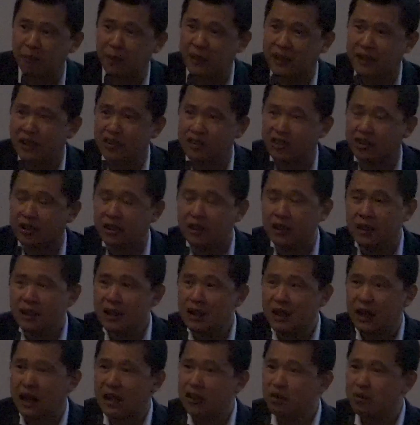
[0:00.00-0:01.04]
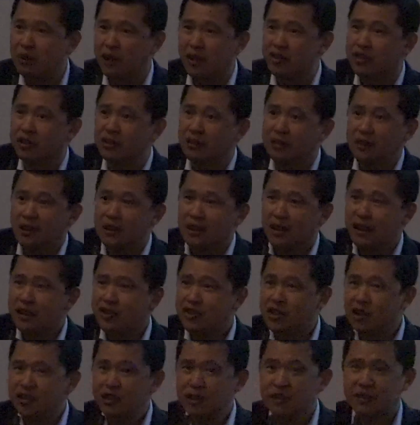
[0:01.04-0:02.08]
because otherwise
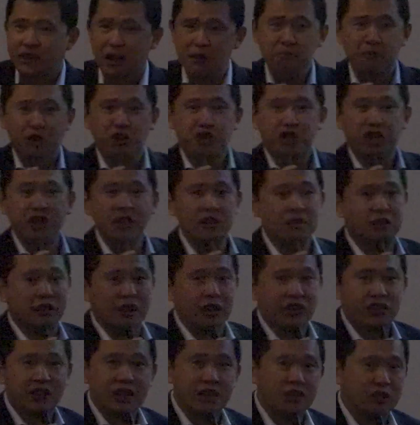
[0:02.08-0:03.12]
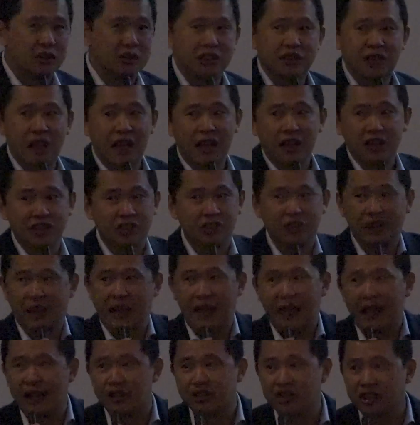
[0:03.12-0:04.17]
it's just dumb machine. You send all the data to the
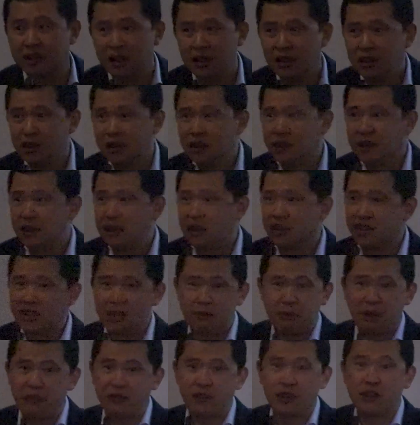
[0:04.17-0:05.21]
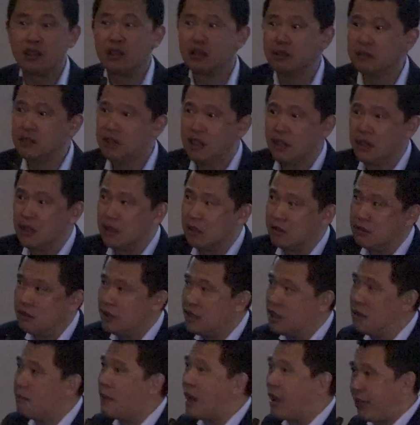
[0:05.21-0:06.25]
cloud. Some of
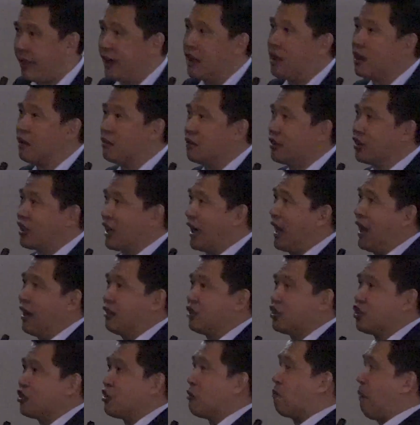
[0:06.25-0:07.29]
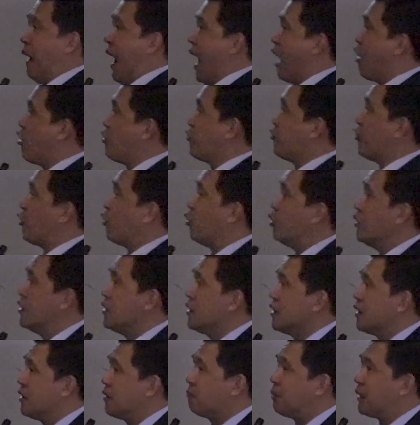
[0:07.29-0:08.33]
you might think that the cloud is so powerful,
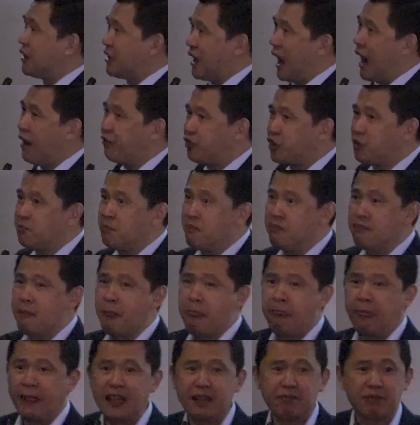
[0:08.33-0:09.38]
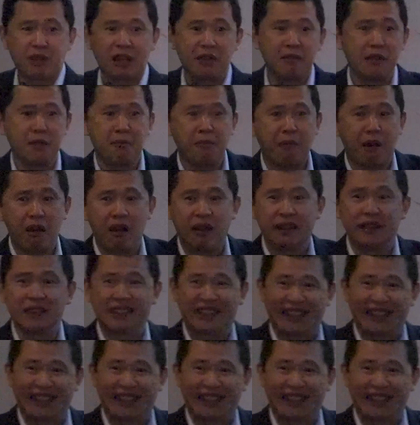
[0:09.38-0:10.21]
but you have to keep that in mind.